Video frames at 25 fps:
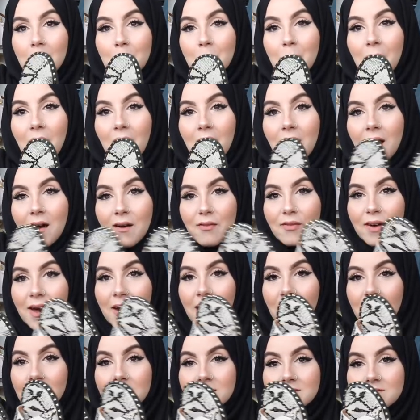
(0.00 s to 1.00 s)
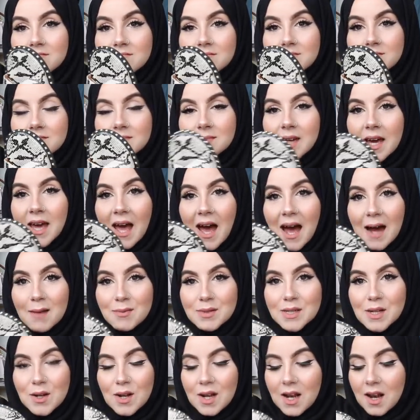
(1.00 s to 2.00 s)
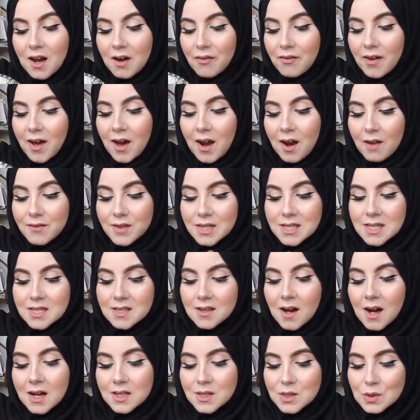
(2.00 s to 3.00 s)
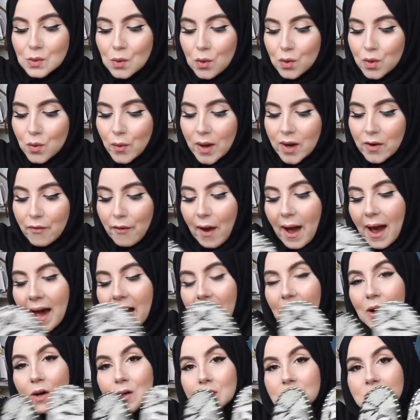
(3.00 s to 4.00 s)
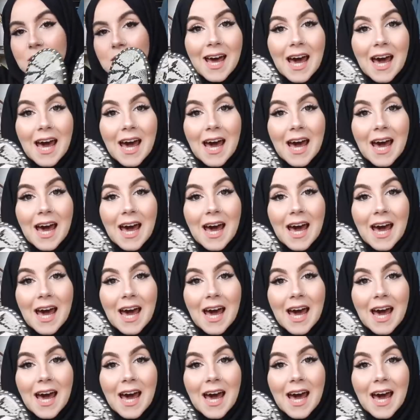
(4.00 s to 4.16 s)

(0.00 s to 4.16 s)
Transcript: But I love it. I absolutely love it. I love the studs all the way around.